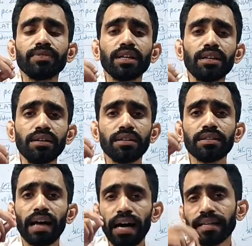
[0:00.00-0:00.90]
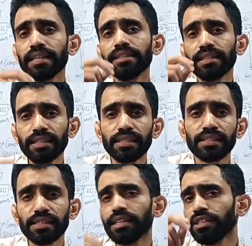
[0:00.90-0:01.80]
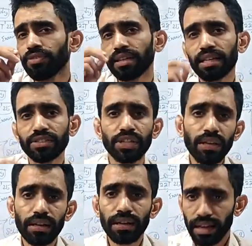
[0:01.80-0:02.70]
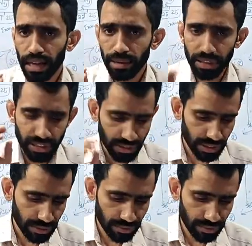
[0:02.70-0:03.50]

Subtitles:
the article 360, that is financial emergency,